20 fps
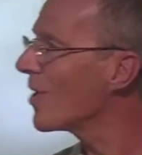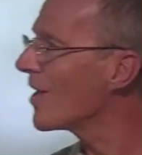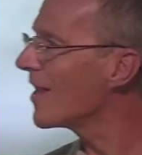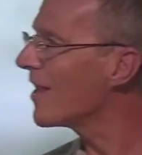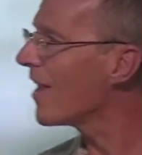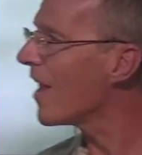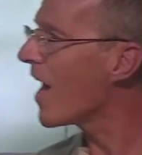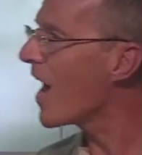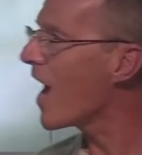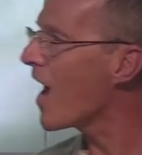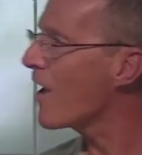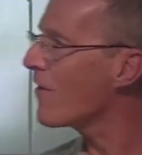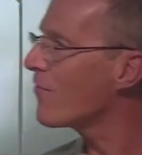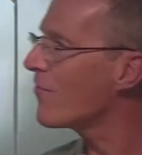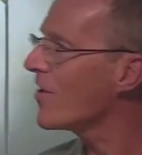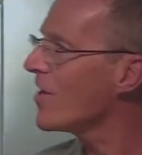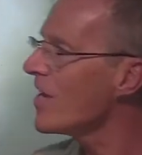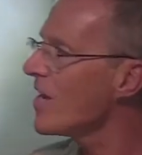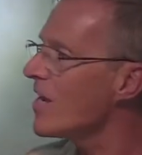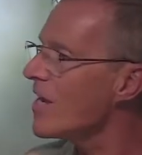life
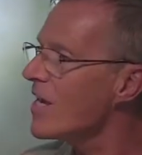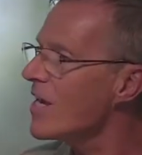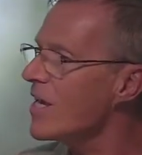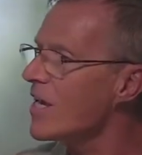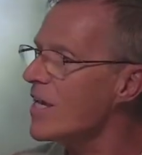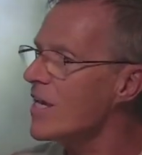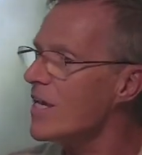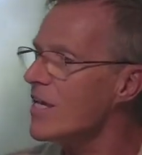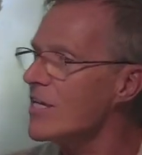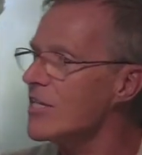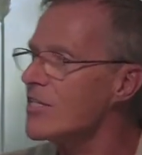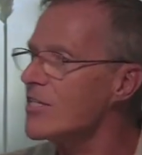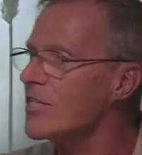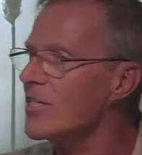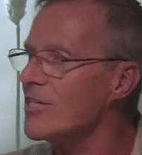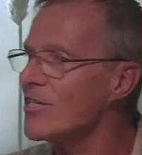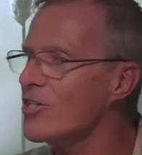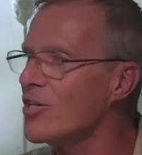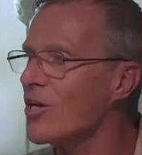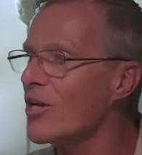is,
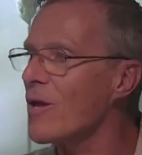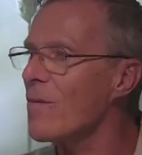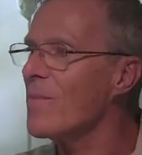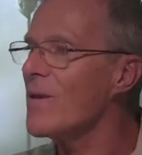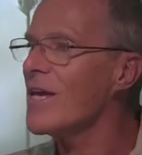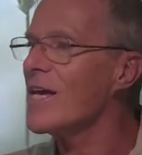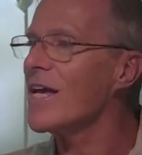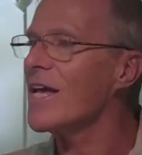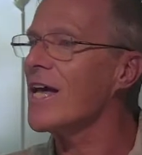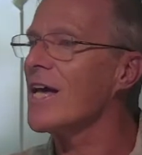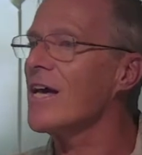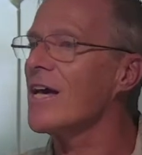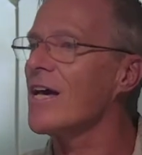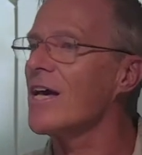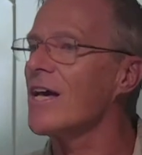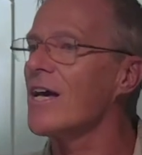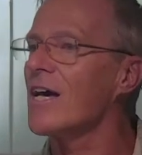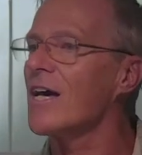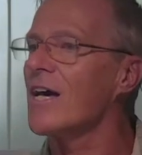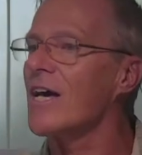is going to be
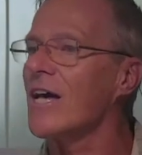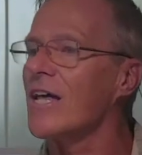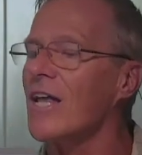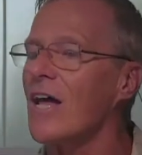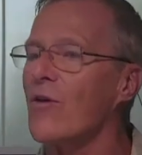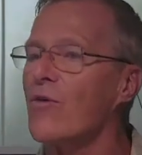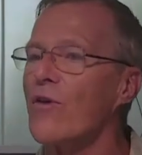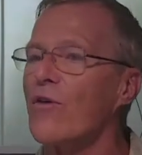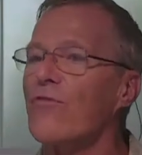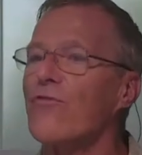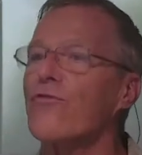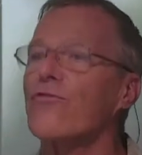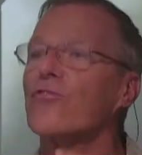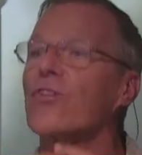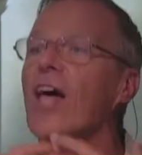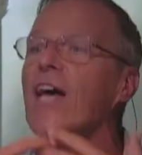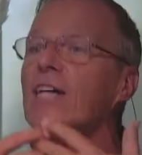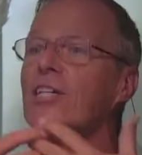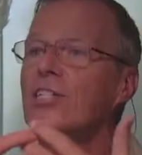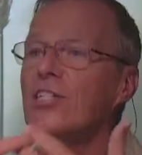a, a, a
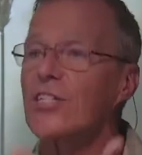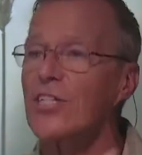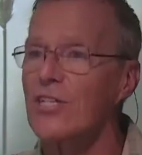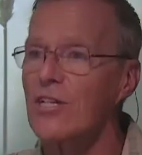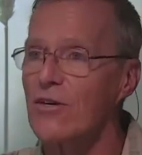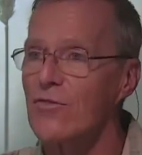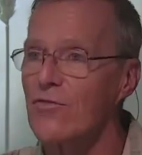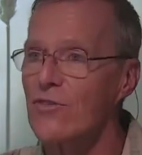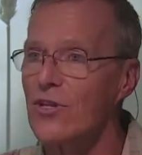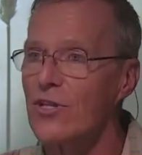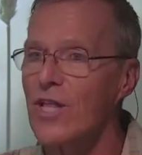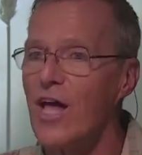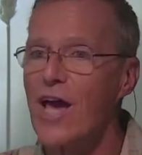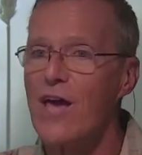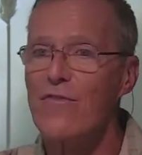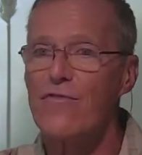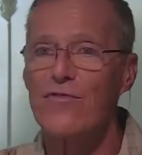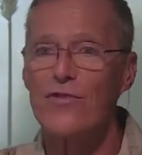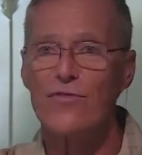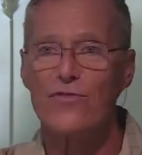reflection of the
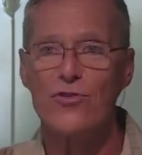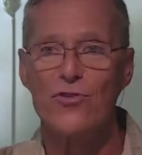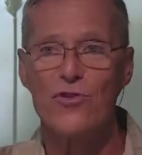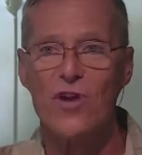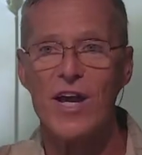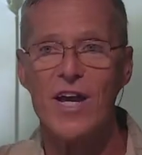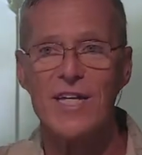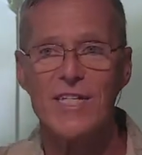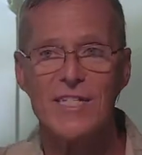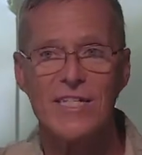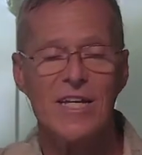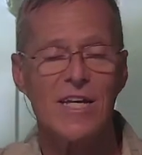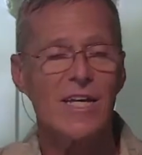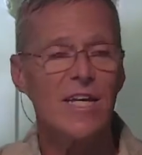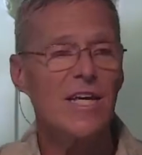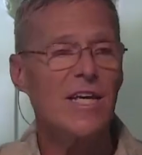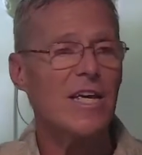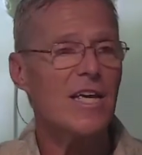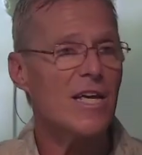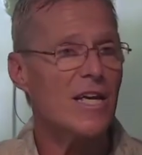life of Christ
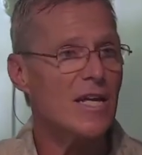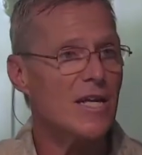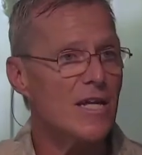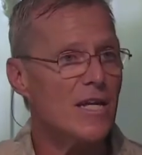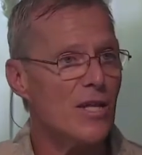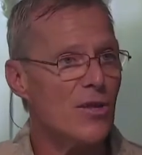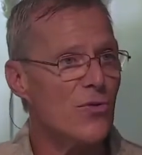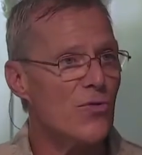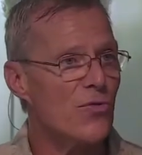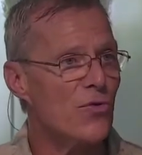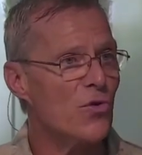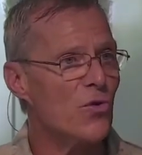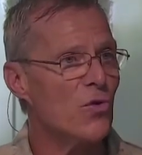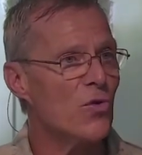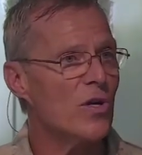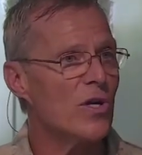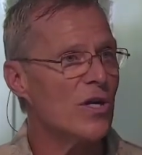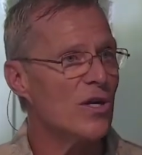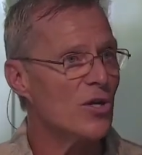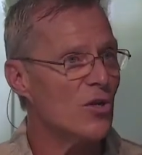in and through
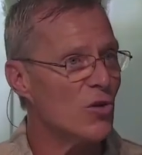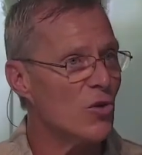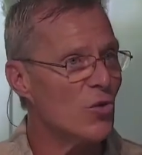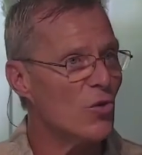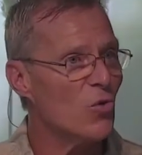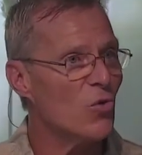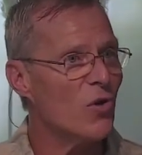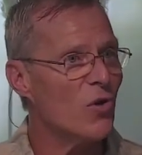you